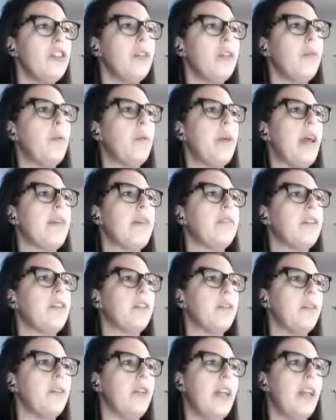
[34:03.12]
we have the
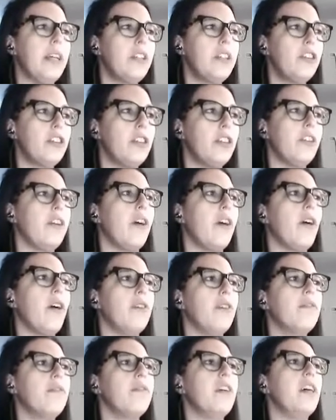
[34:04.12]
collection
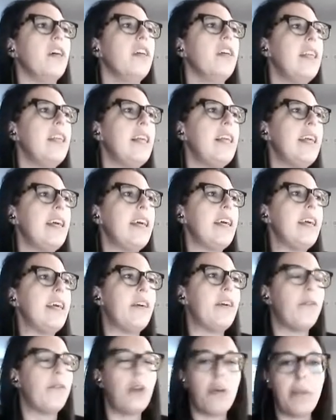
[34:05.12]
of
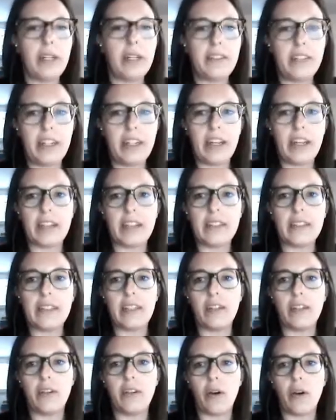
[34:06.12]
raw materials
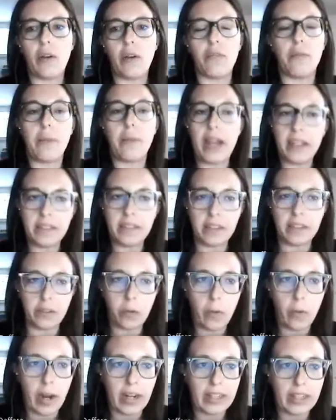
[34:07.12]
of better
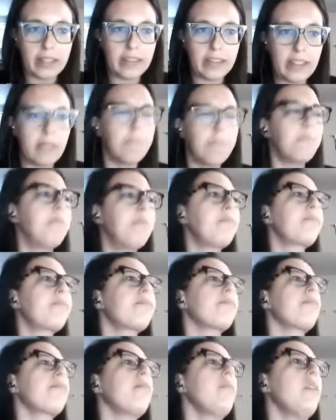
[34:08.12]
quality
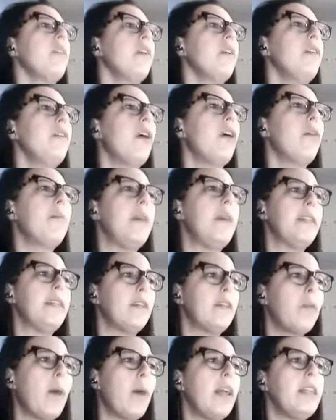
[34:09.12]
of better
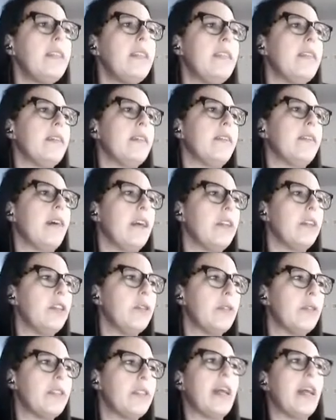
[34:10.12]
quality that are
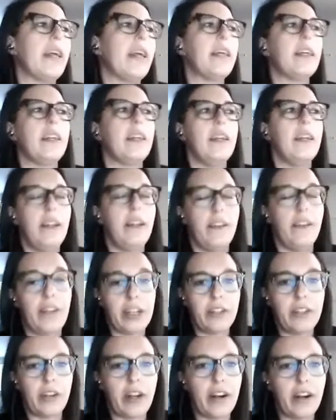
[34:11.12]
used, like
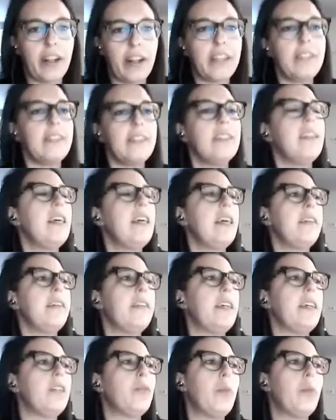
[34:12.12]
radiolarite,
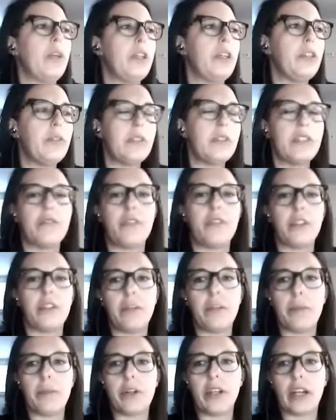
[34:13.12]
that were used for the
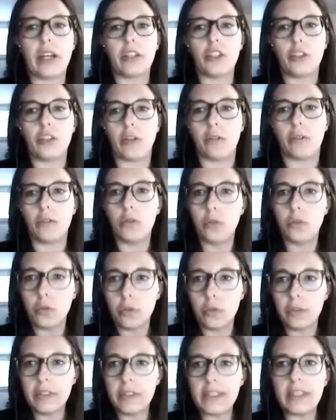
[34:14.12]
production of
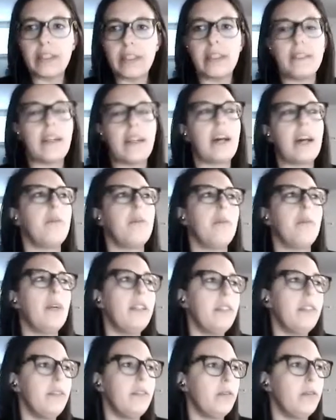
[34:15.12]
tools that are
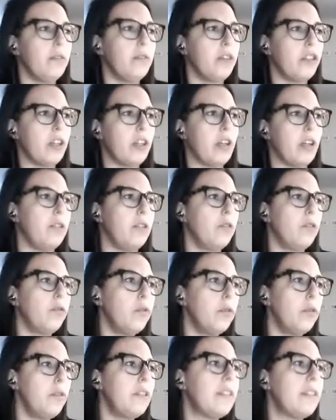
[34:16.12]
multifunctional
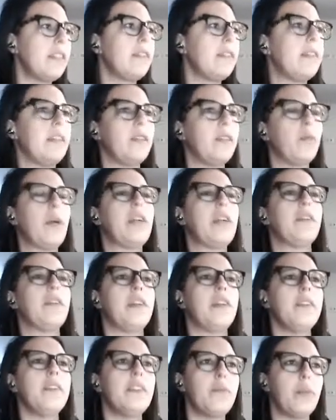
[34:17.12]
tools that were
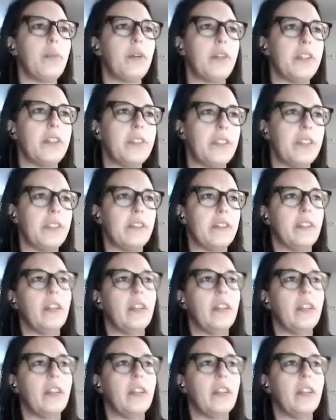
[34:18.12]
transported